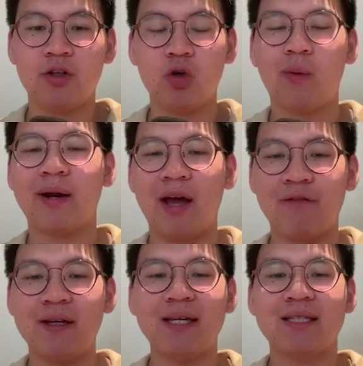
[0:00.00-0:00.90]
You want to
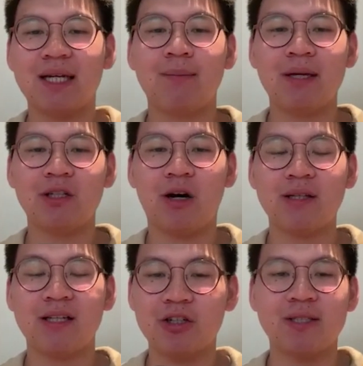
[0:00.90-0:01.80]
have insight-based
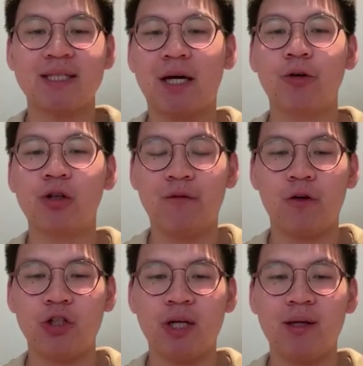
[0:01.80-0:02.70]
content because that's how you
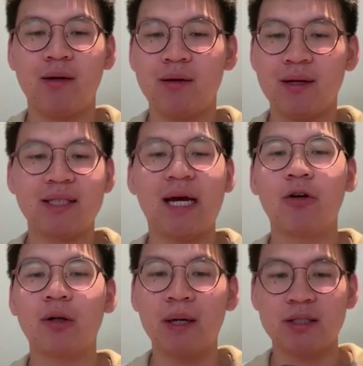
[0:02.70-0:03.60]
differentiate. That's
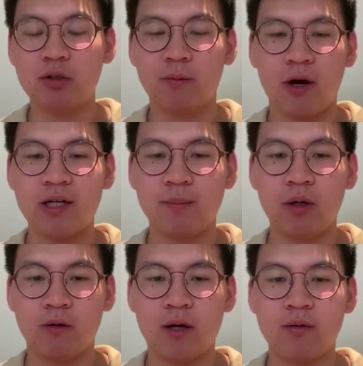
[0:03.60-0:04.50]
how the personal brand is
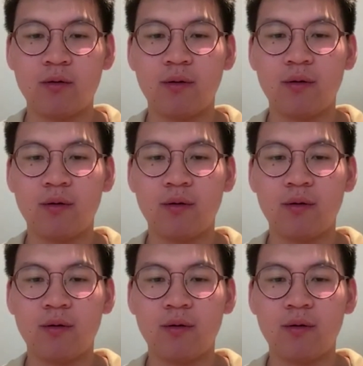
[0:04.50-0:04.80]
built around.